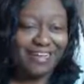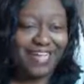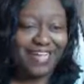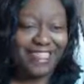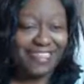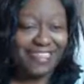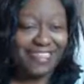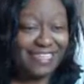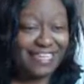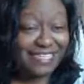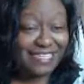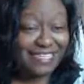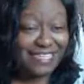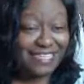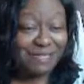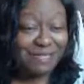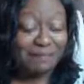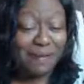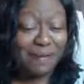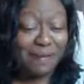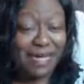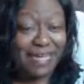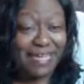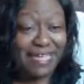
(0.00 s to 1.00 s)
and this is
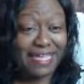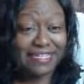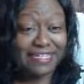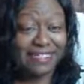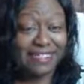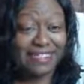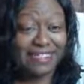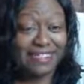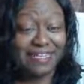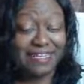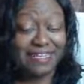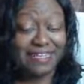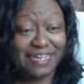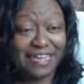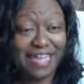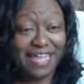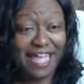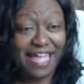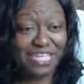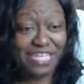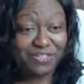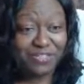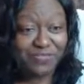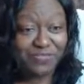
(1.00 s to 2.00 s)
Buying and Selling
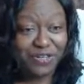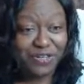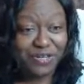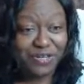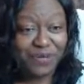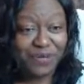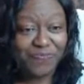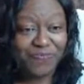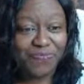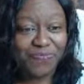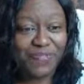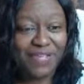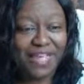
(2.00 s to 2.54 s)
Nashville.